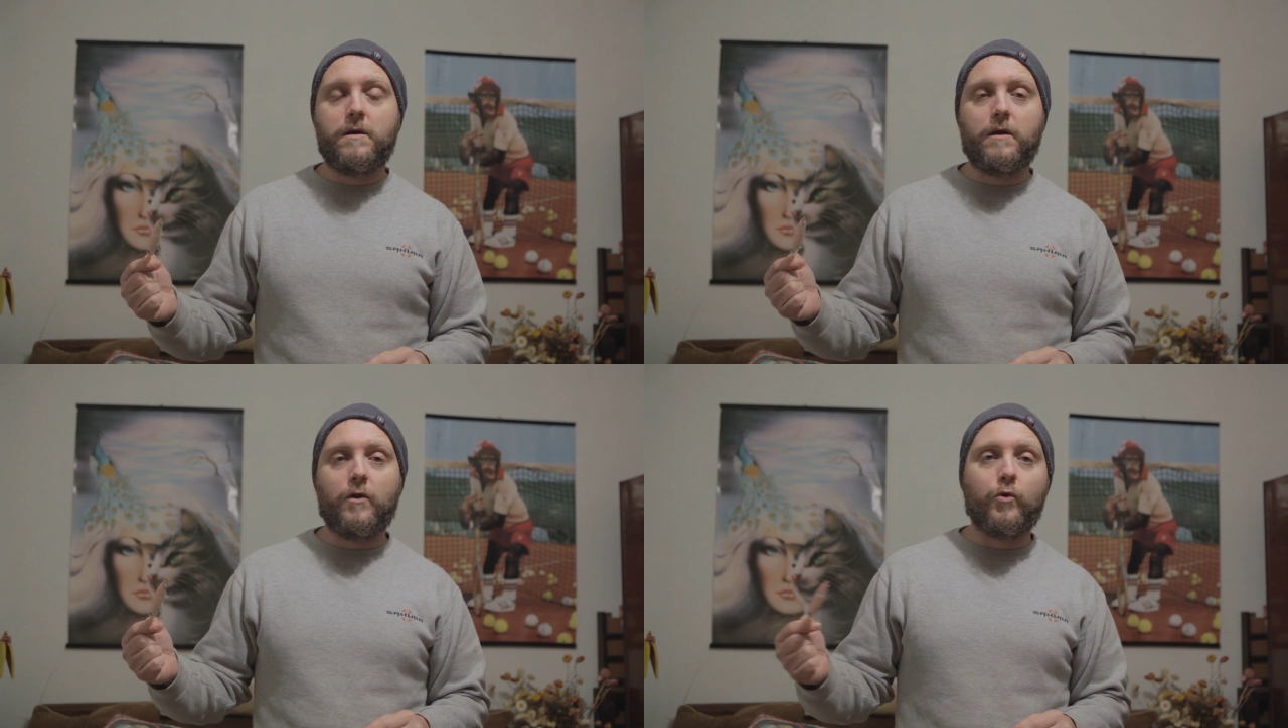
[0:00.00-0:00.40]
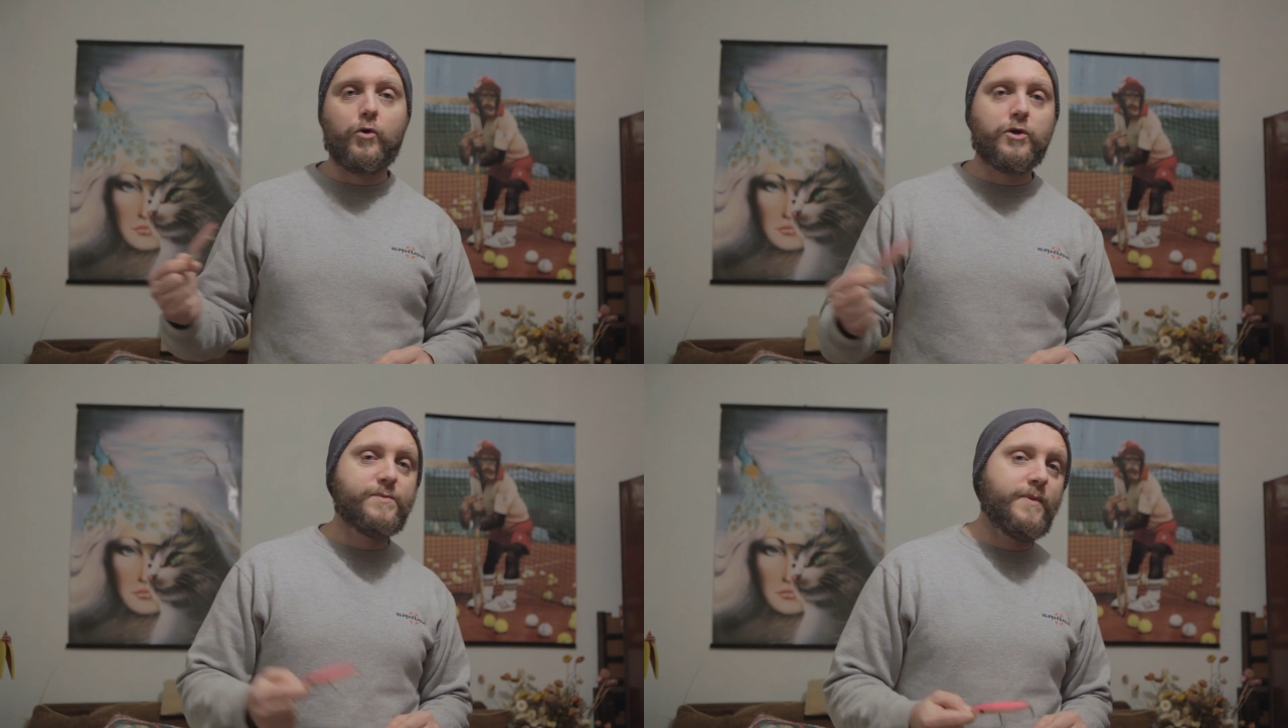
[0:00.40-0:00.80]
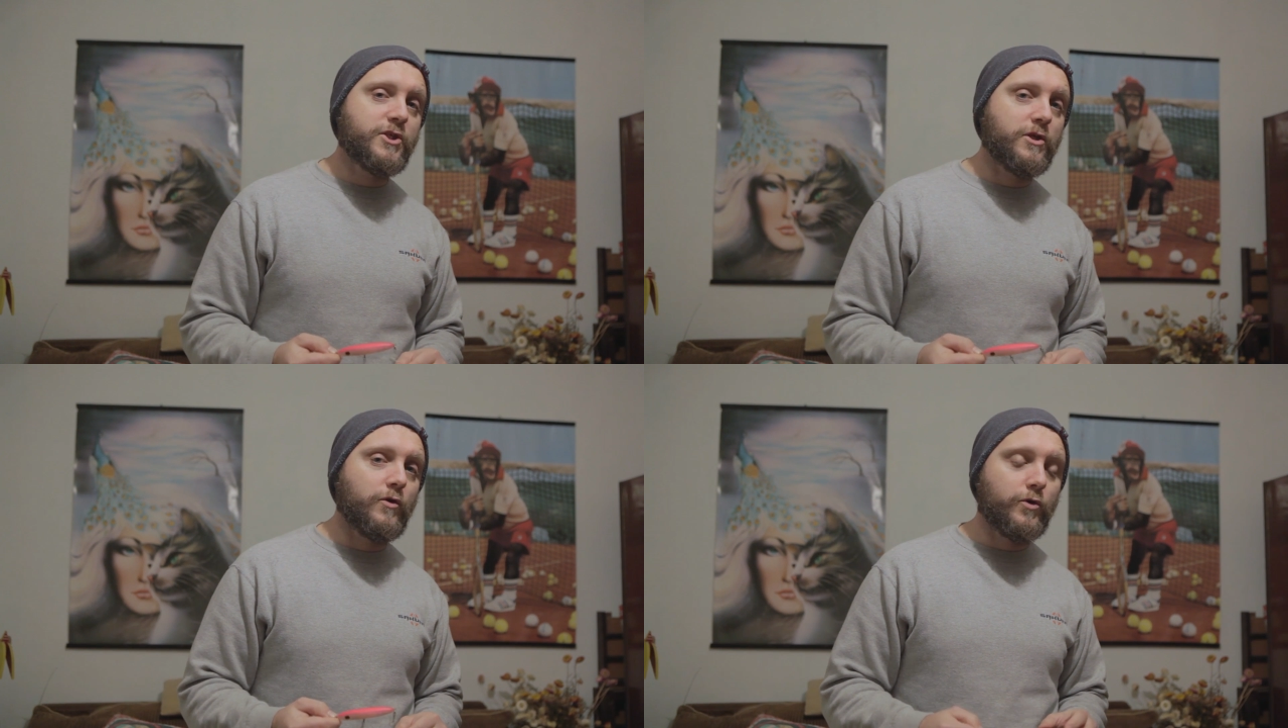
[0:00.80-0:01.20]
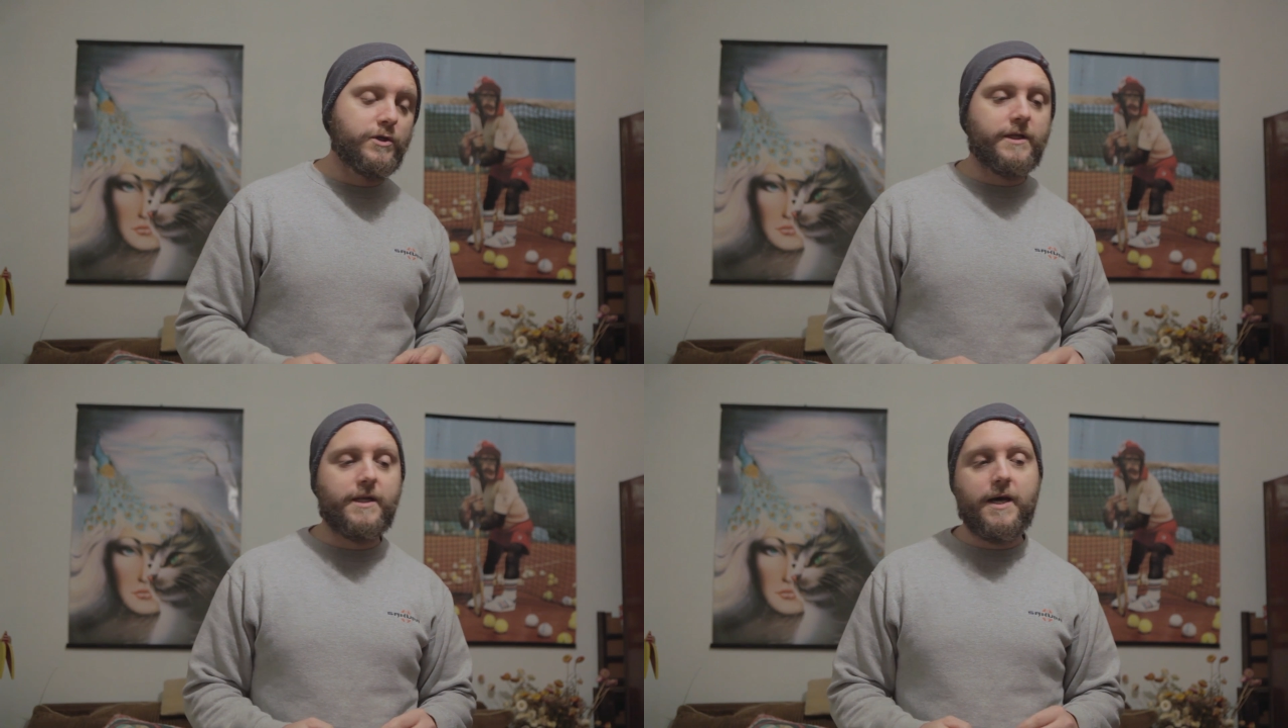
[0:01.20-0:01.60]
lure, special
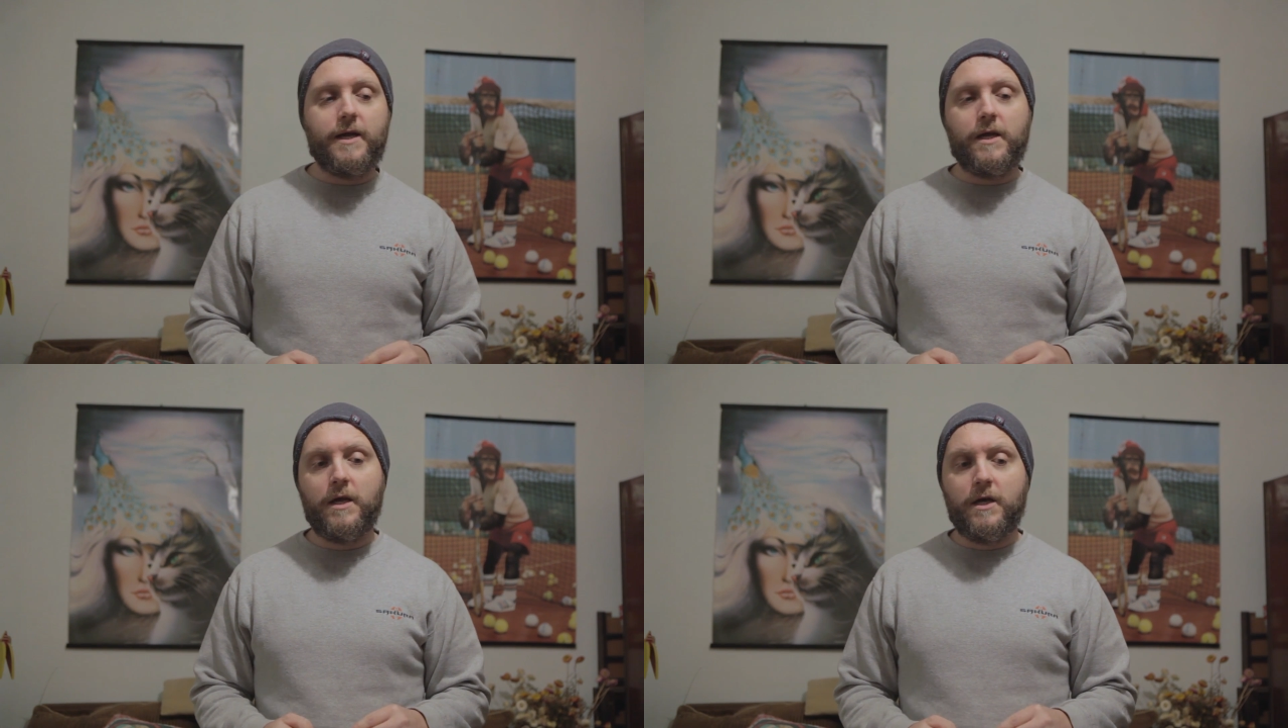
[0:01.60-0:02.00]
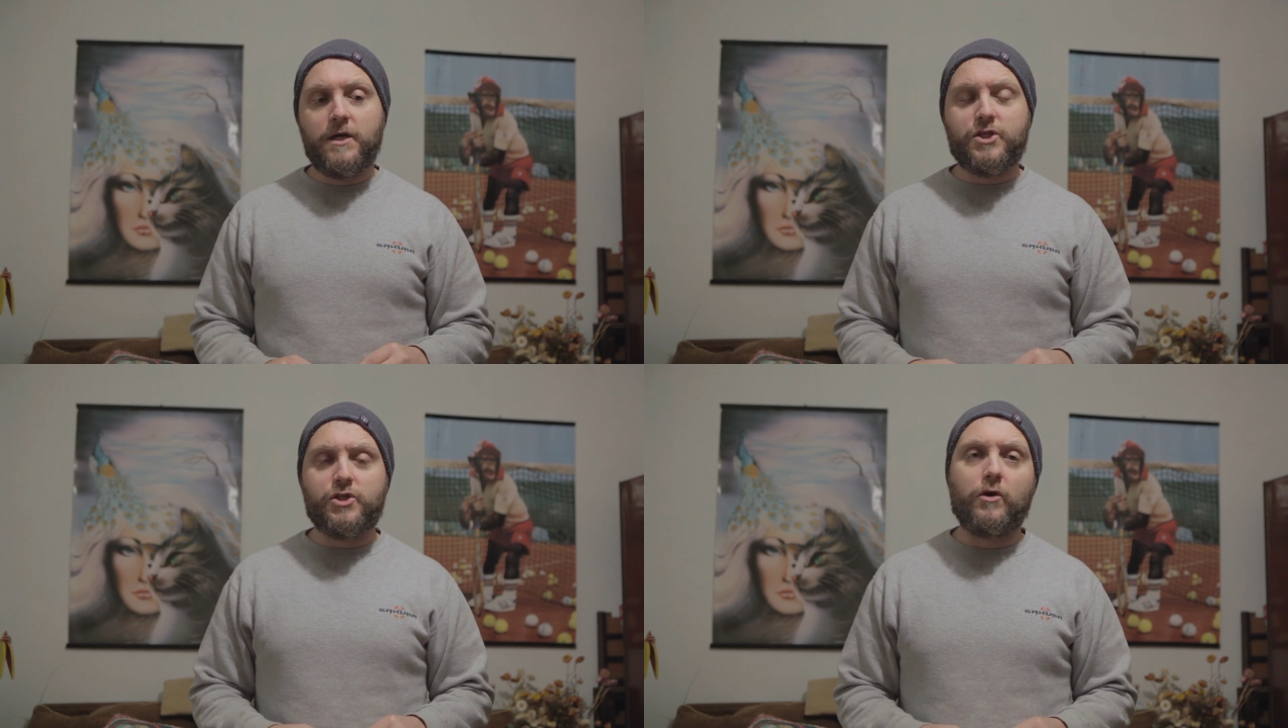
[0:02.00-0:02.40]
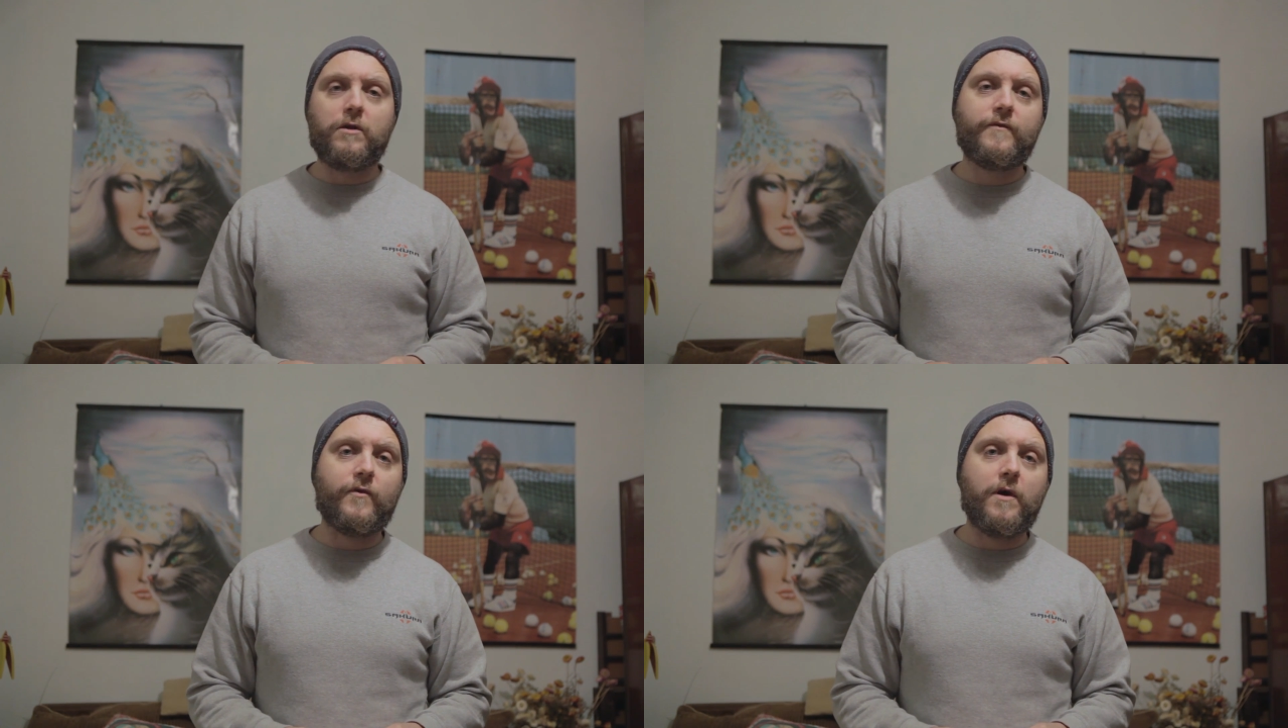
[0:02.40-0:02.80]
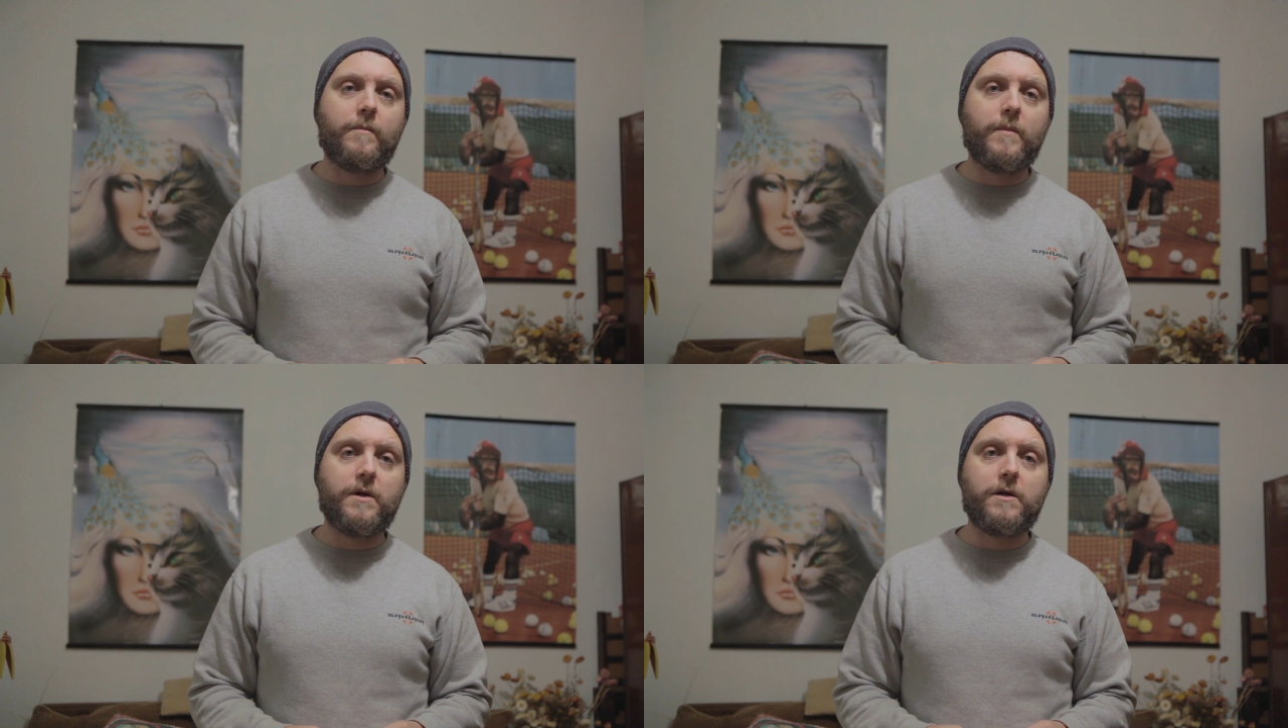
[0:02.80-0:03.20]
lure that I stole
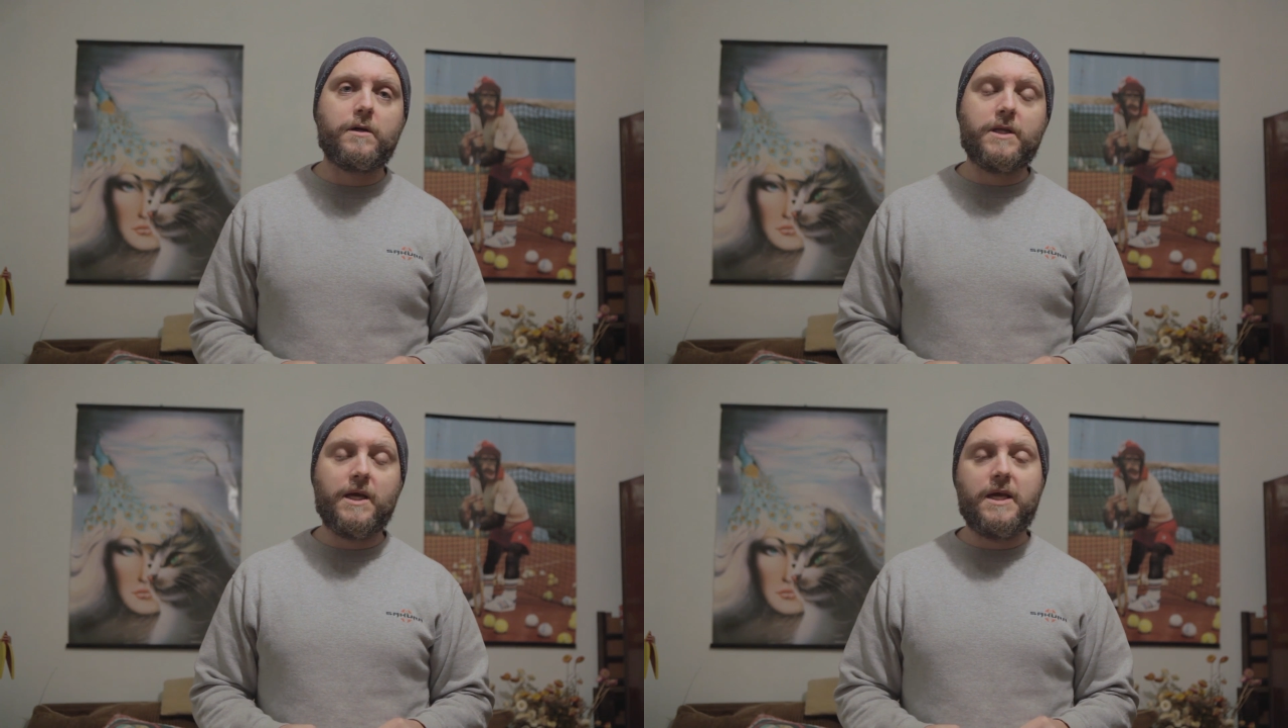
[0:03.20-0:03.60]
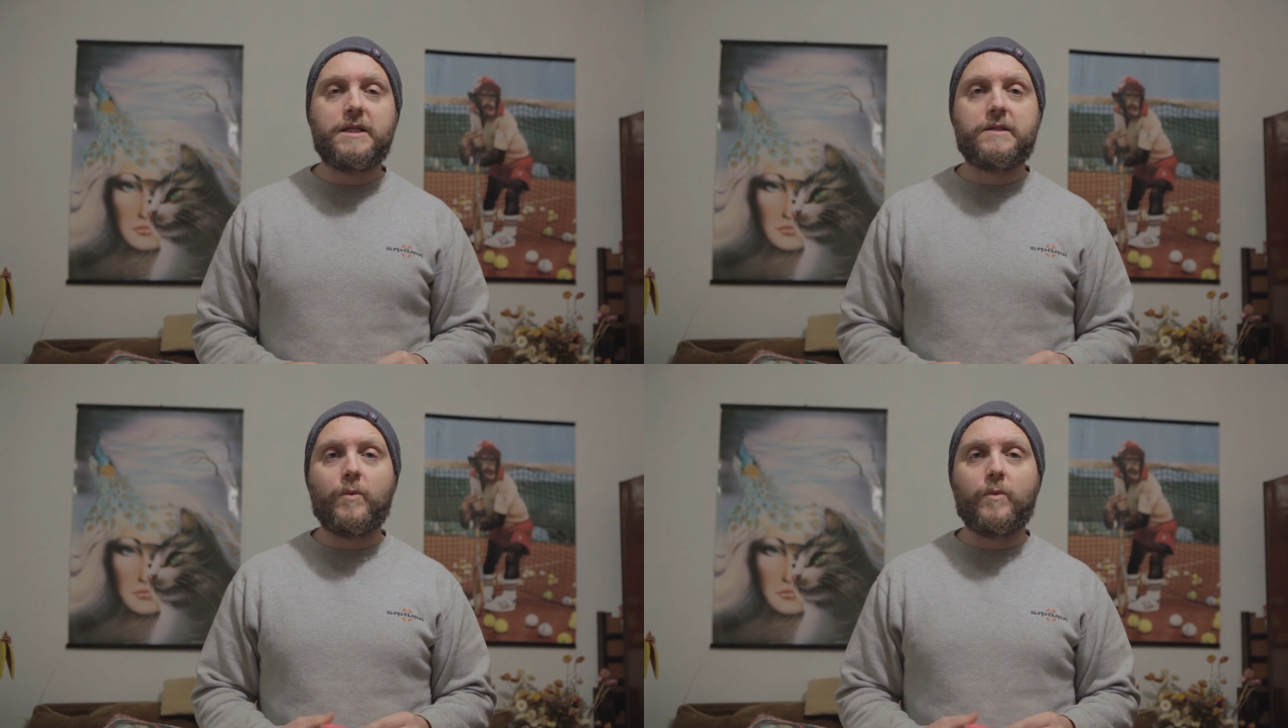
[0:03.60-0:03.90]
from Tanguy